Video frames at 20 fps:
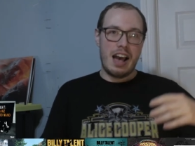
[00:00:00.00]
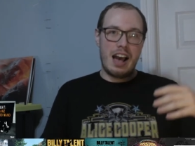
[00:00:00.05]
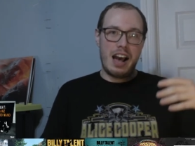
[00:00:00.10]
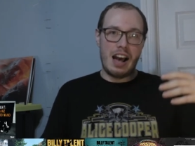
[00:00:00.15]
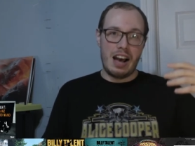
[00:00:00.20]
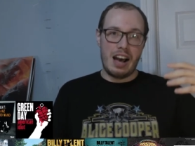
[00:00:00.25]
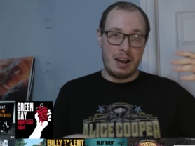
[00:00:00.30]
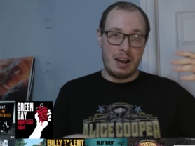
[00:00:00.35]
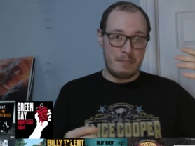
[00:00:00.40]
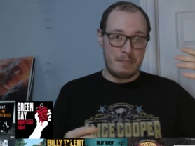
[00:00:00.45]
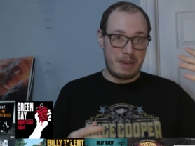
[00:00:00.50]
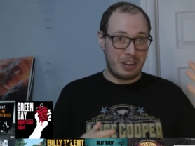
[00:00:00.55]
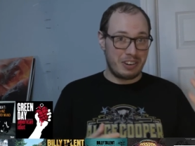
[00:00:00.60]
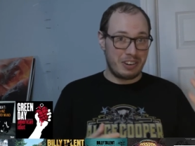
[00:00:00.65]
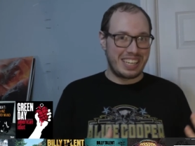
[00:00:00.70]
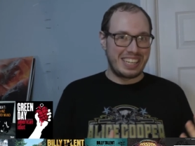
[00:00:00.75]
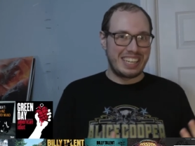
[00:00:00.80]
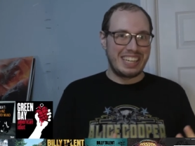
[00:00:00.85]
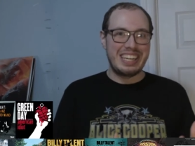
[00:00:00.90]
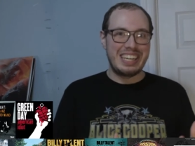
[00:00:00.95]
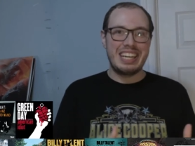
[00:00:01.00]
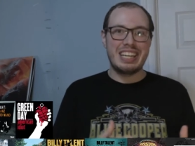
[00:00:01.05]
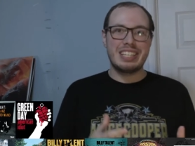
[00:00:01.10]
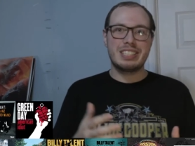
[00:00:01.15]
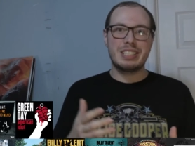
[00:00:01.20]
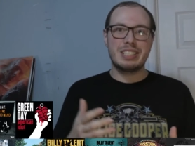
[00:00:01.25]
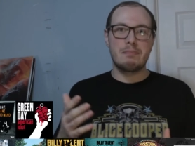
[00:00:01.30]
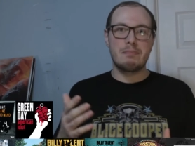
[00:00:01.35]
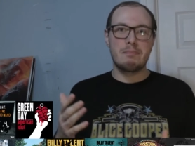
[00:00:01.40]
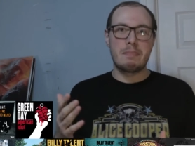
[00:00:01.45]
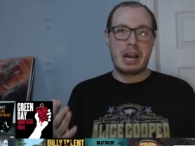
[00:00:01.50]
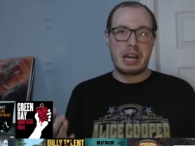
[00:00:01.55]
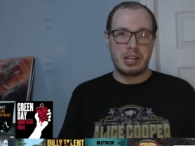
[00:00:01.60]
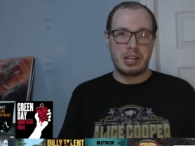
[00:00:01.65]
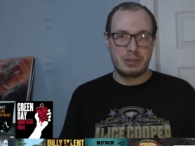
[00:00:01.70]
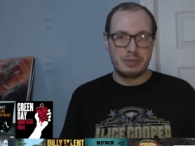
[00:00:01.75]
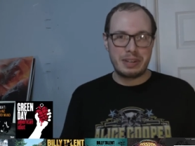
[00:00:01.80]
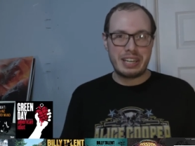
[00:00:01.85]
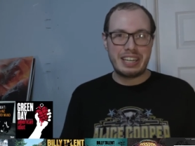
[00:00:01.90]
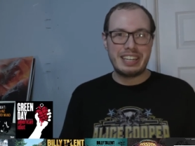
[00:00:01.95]
Uh, American Idiot by
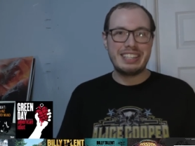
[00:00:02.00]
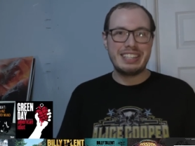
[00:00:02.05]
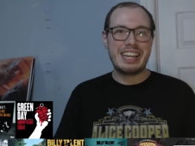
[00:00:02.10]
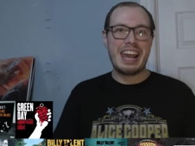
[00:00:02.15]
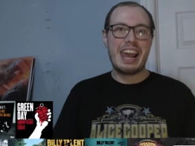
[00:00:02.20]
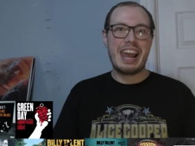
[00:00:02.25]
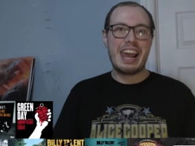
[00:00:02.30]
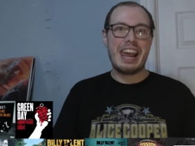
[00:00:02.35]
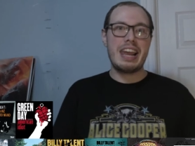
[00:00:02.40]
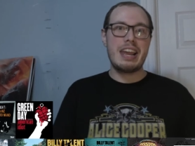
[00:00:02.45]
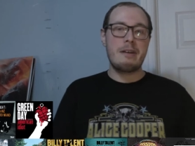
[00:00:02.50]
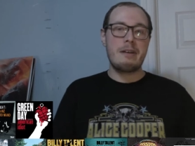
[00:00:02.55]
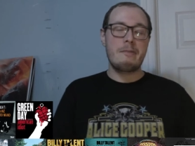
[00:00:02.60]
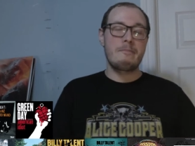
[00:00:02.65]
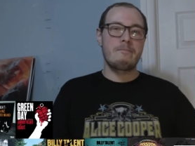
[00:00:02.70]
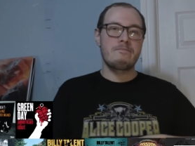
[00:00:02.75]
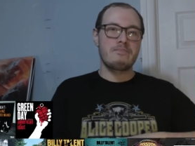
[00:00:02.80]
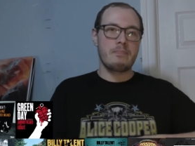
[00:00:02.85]
Green Day.